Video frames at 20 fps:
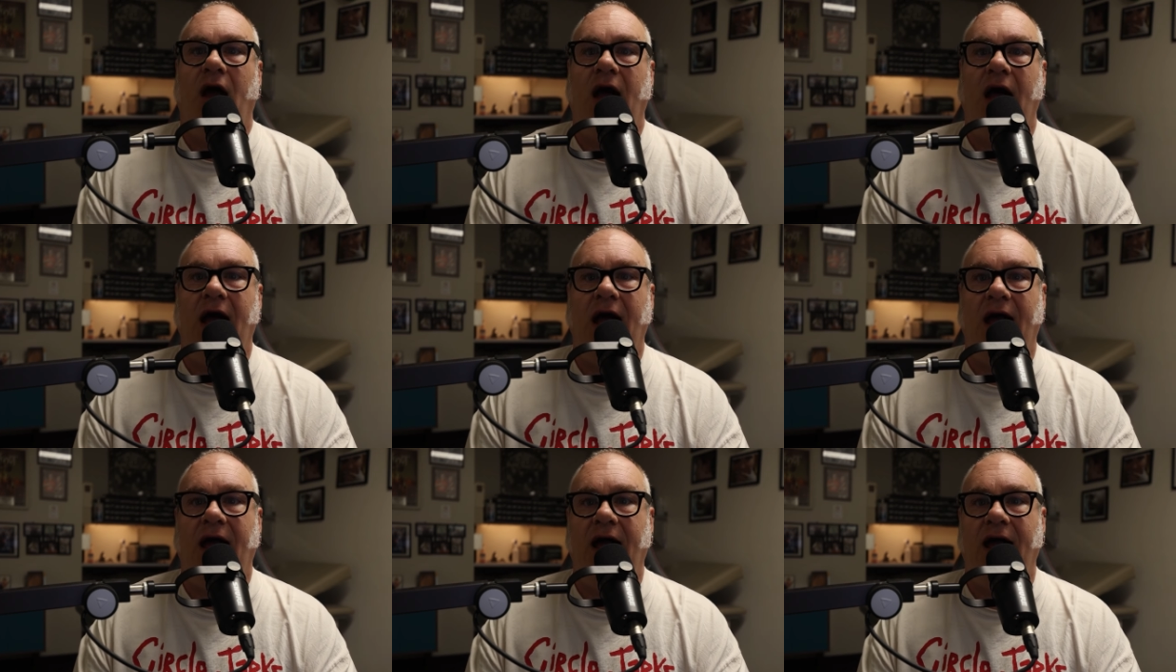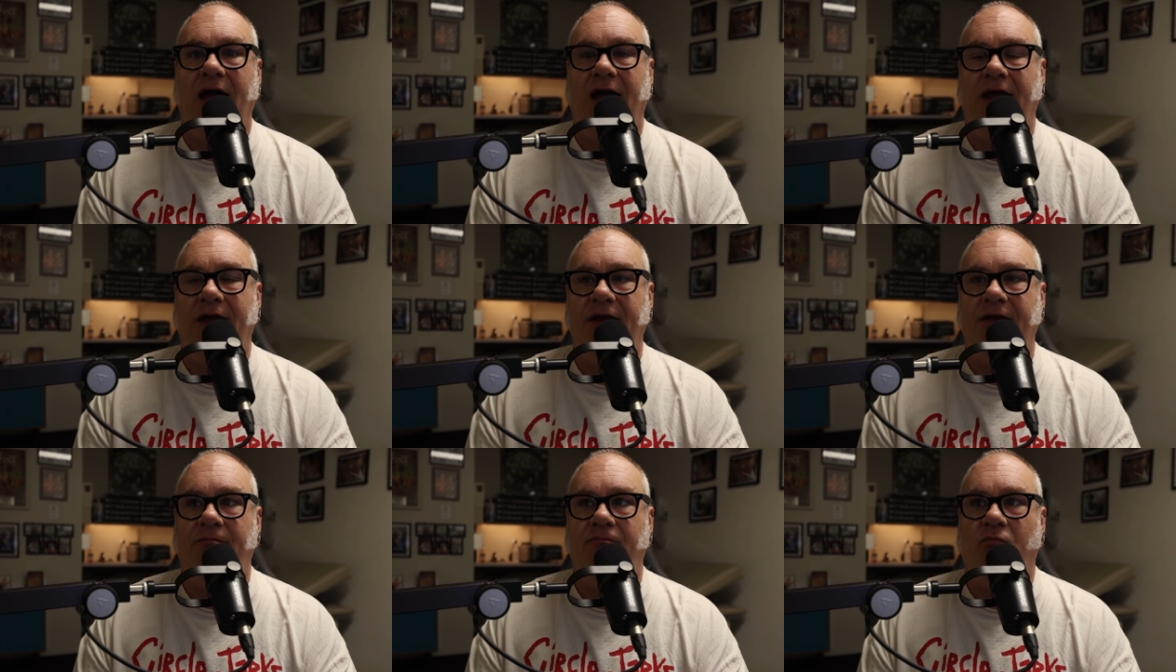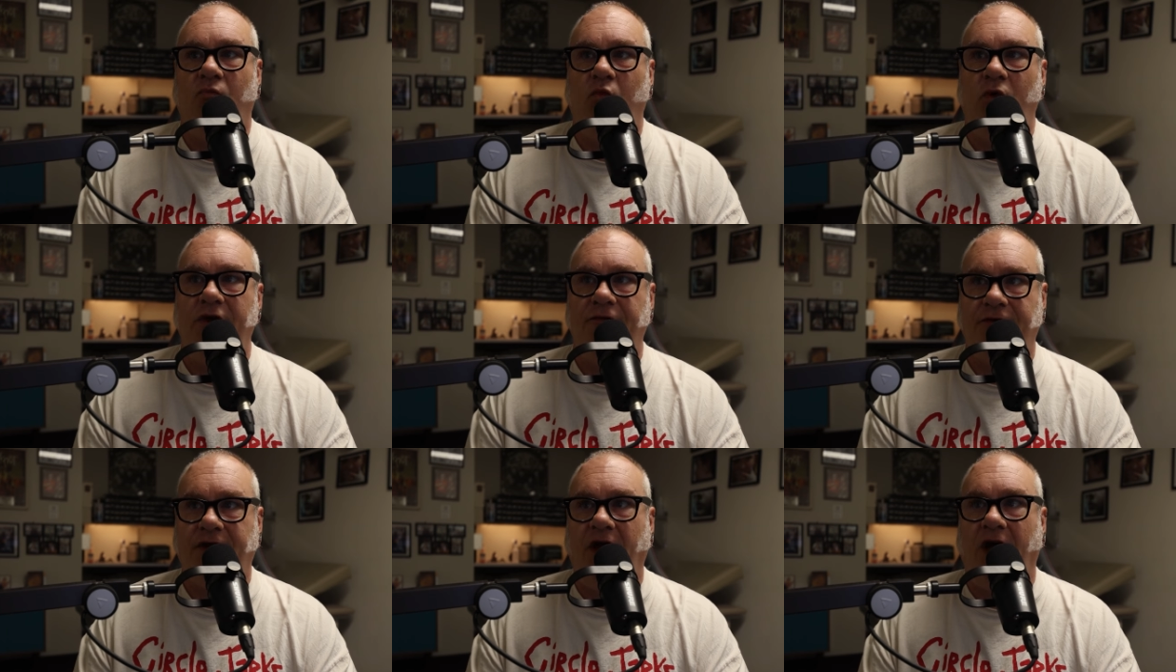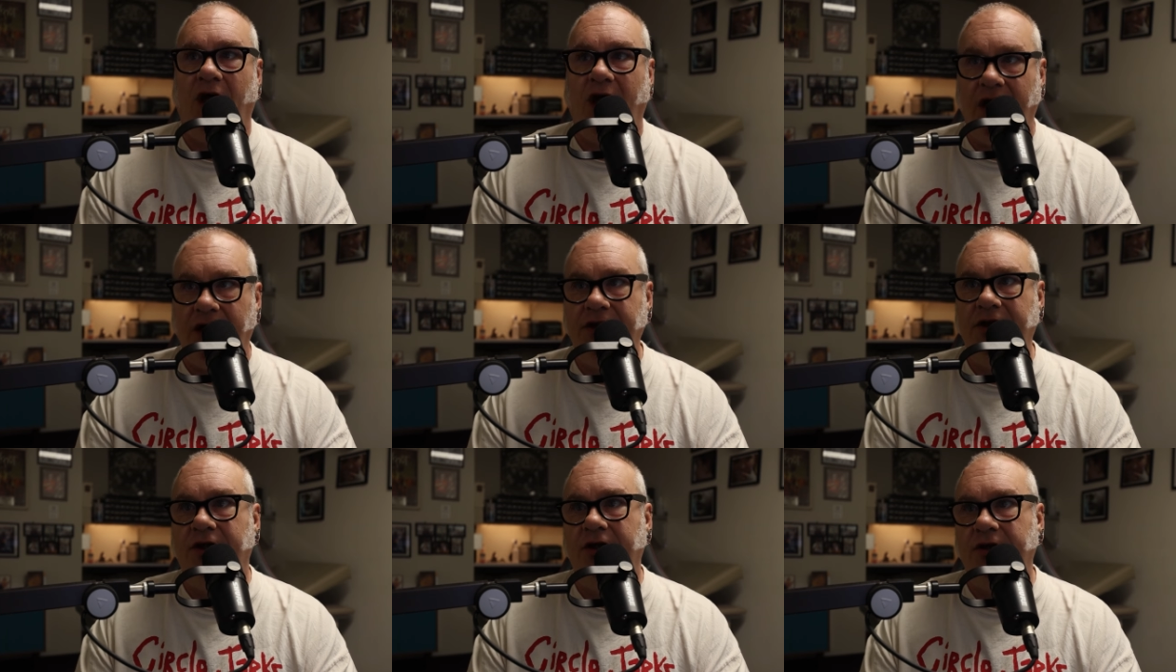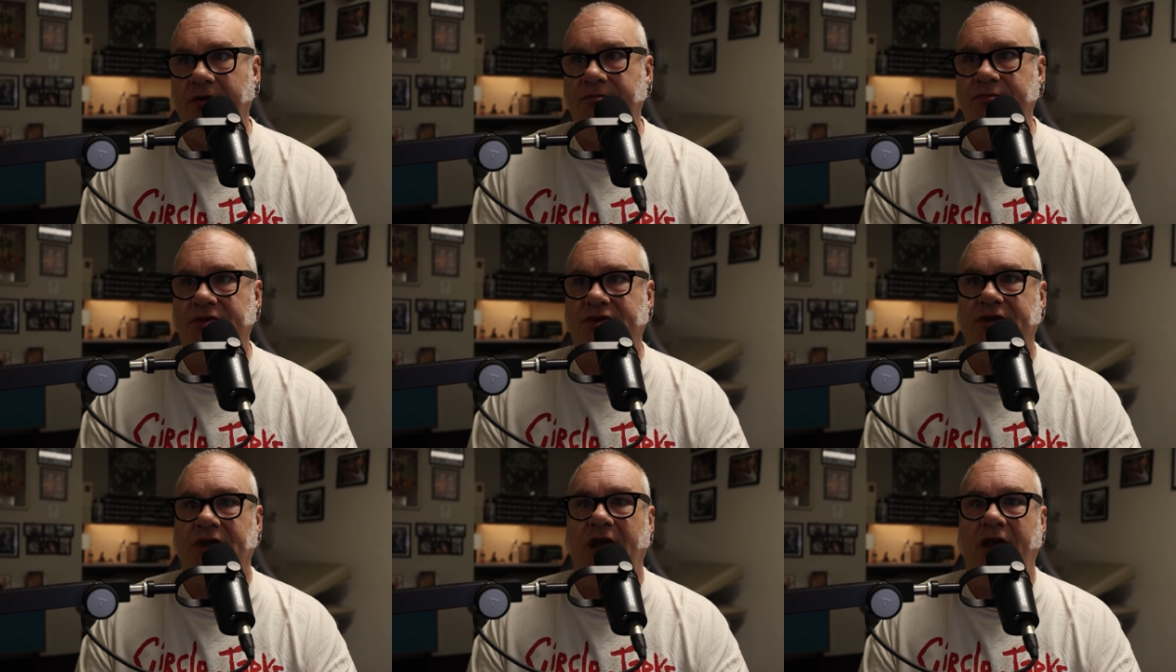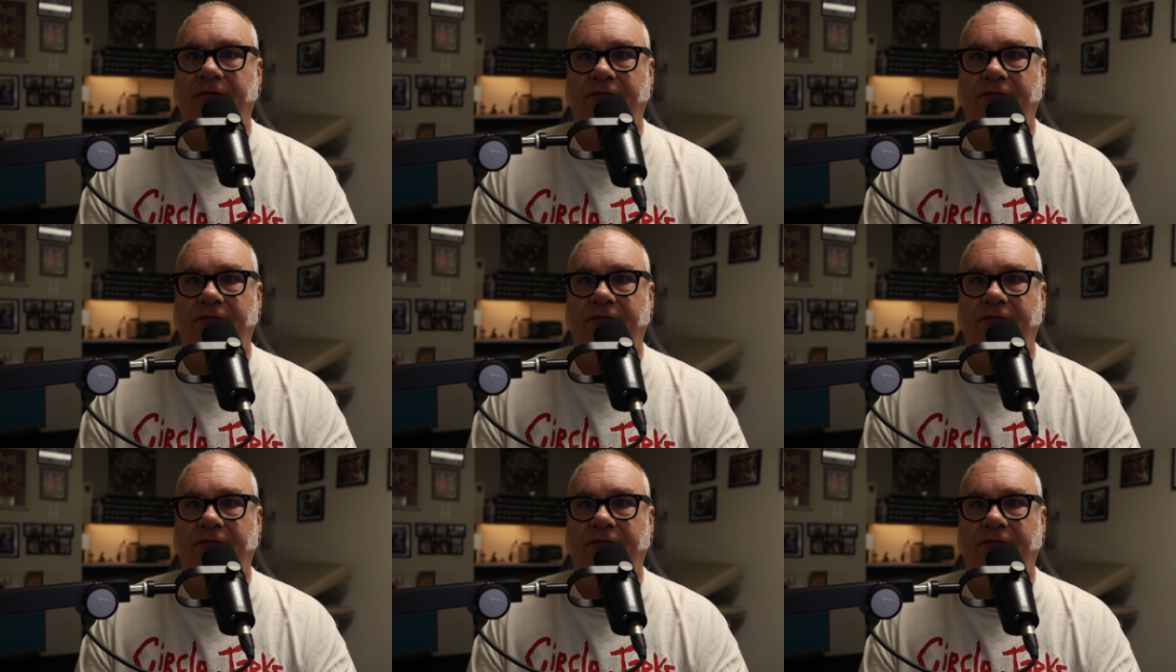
Uh, with condoms,